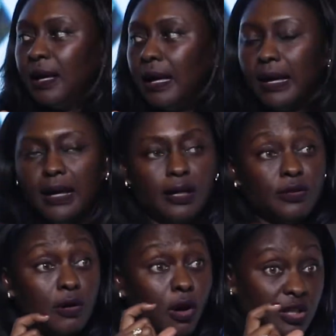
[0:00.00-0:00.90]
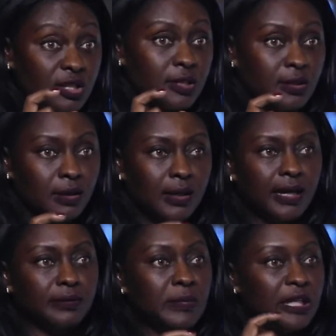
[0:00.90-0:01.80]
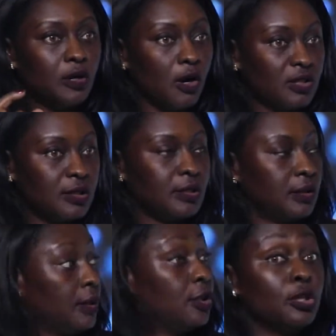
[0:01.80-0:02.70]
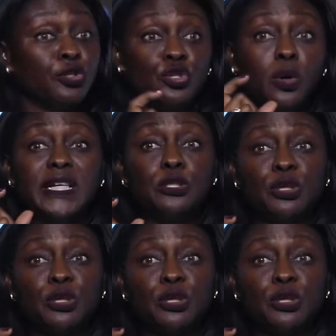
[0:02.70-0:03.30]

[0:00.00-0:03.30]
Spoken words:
the cost, admin cost, showing